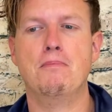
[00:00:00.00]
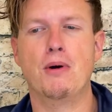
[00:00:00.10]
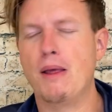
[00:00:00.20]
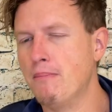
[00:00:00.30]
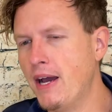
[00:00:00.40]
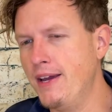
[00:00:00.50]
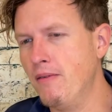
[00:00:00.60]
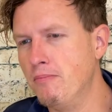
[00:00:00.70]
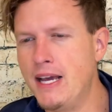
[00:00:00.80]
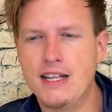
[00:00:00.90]
but it
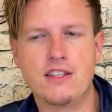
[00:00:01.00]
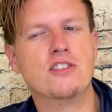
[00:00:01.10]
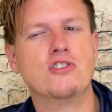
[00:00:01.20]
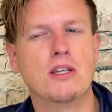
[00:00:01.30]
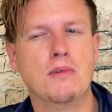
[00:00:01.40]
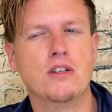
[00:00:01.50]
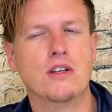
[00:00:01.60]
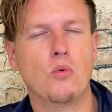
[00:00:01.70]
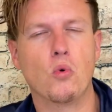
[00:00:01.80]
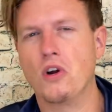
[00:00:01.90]
might make the
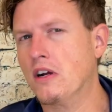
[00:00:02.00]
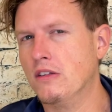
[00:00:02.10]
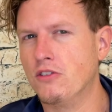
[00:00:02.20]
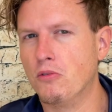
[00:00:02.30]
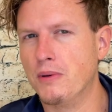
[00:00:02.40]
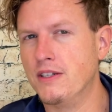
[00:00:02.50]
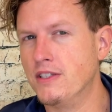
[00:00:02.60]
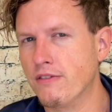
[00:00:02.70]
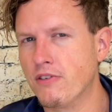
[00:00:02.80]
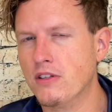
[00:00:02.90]
stimulant work a little bit
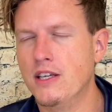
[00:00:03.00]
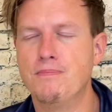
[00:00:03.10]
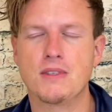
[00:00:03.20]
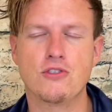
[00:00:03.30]
differently.